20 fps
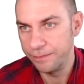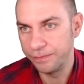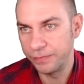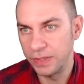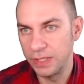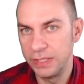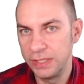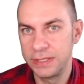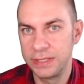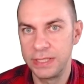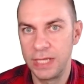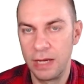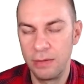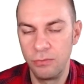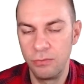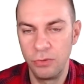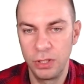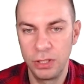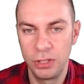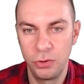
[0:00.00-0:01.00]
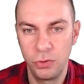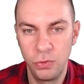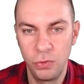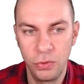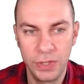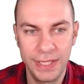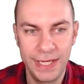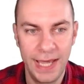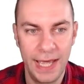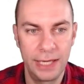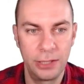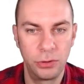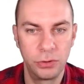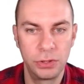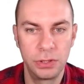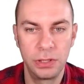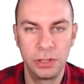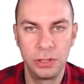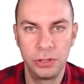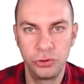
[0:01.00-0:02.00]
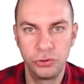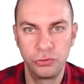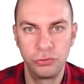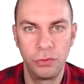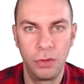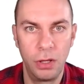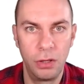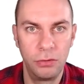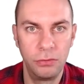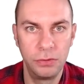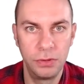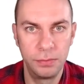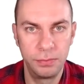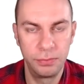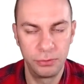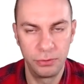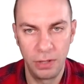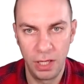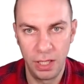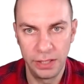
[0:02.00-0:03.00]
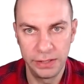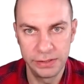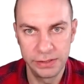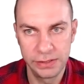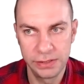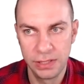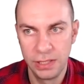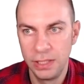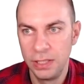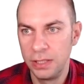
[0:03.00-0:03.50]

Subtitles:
is someone who cannot control the price.